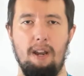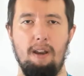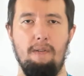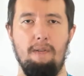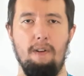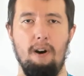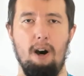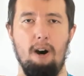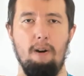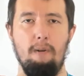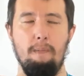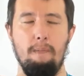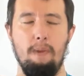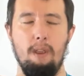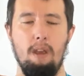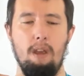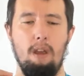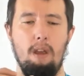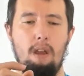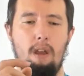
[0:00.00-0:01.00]
file.
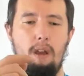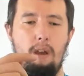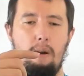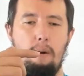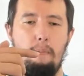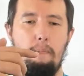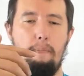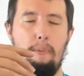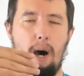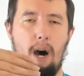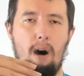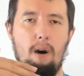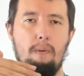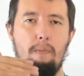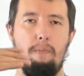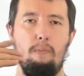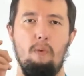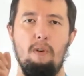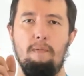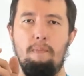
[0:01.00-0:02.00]
But
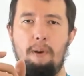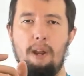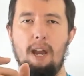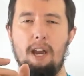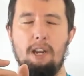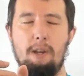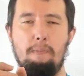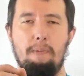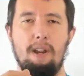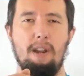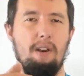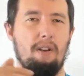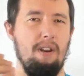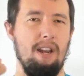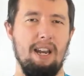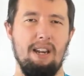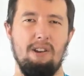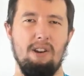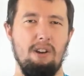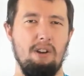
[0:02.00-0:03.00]
with PHP, you can
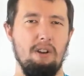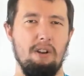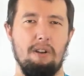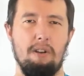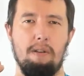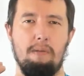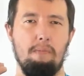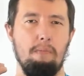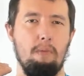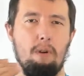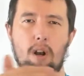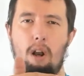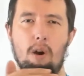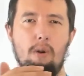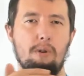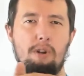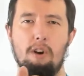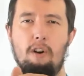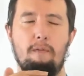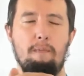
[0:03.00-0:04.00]
actually just
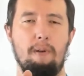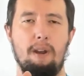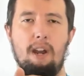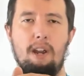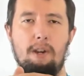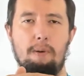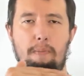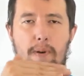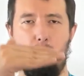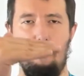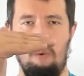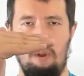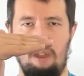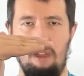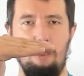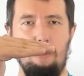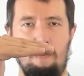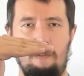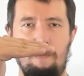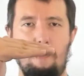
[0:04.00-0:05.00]
close off PHP
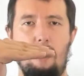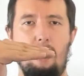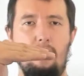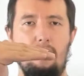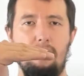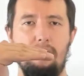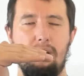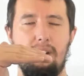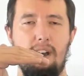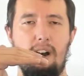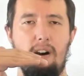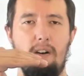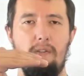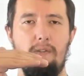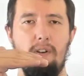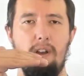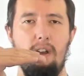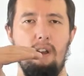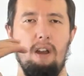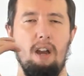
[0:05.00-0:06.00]
within the file
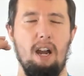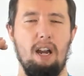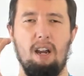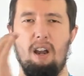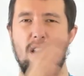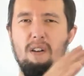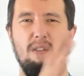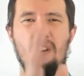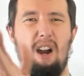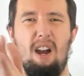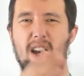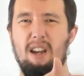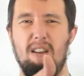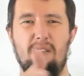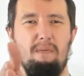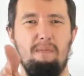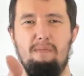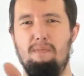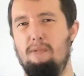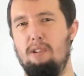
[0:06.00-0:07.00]
itself and go right,
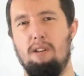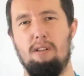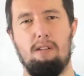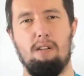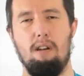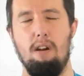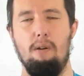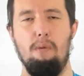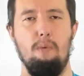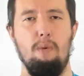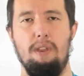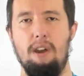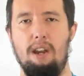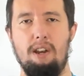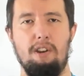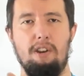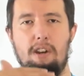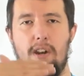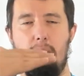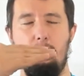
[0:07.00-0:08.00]
just go with
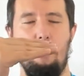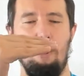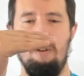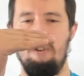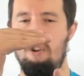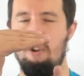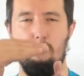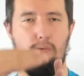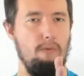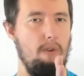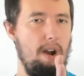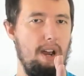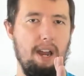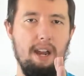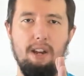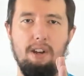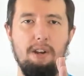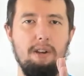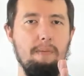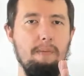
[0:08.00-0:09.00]
HTML and just write
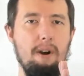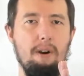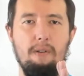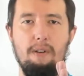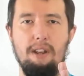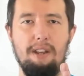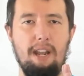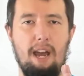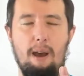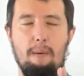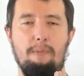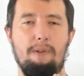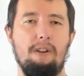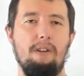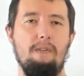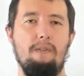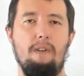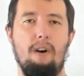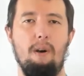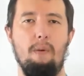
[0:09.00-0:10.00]
HTML, and it's
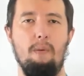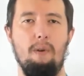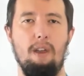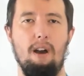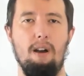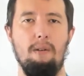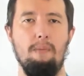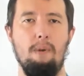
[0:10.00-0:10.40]
absolutely fine with that.